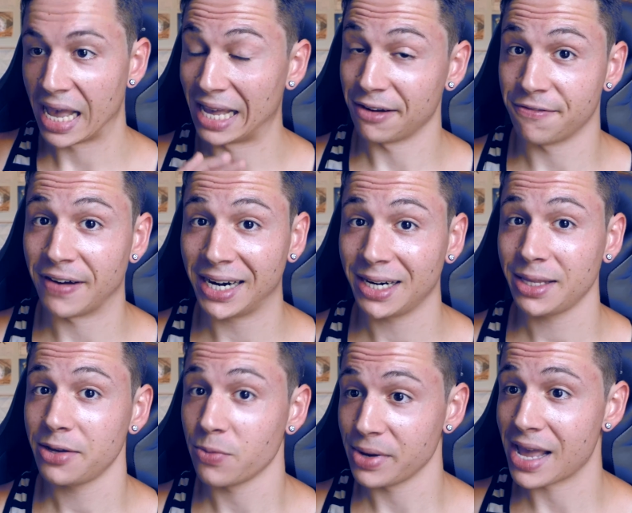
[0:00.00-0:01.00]
And
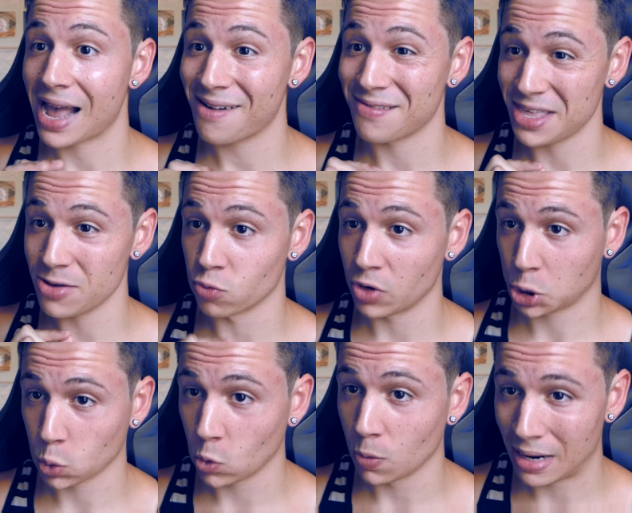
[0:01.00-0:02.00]
finally, we have the
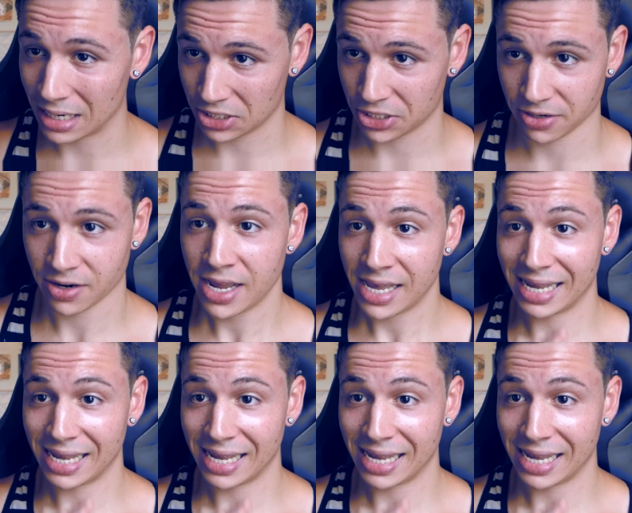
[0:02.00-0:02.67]
Ritual Monster.